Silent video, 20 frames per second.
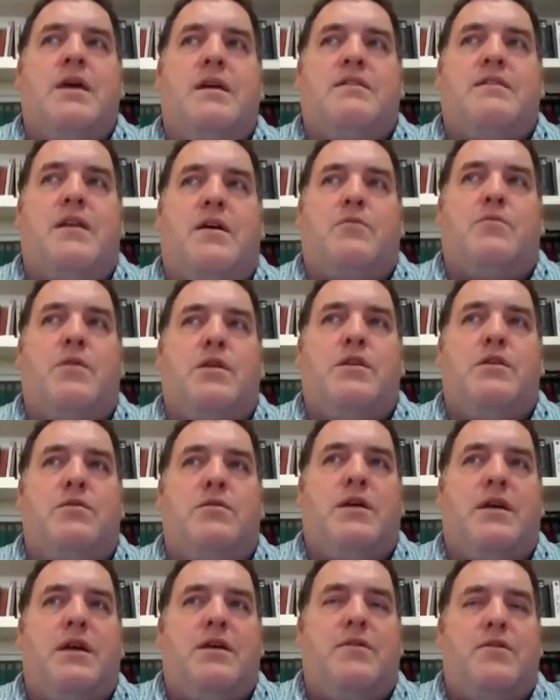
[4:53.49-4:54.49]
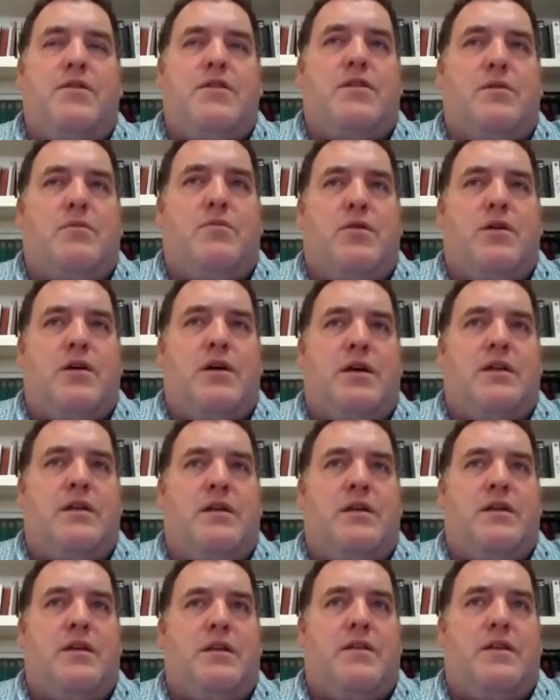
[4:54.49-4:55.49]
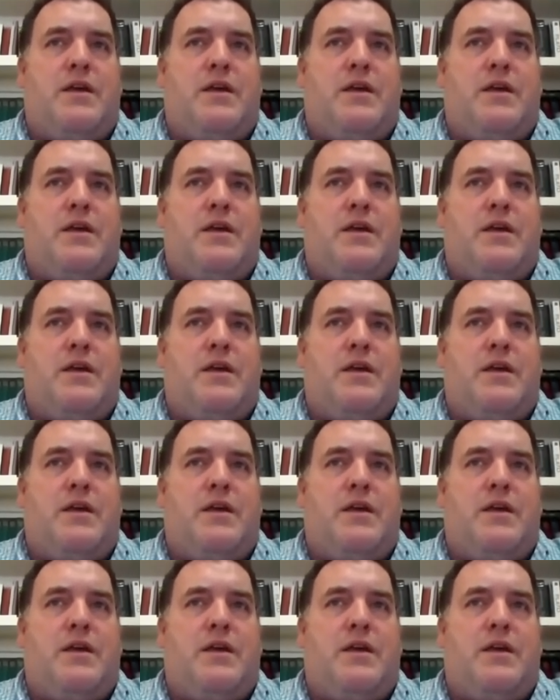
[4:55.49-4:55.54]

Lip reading: is that when you give someone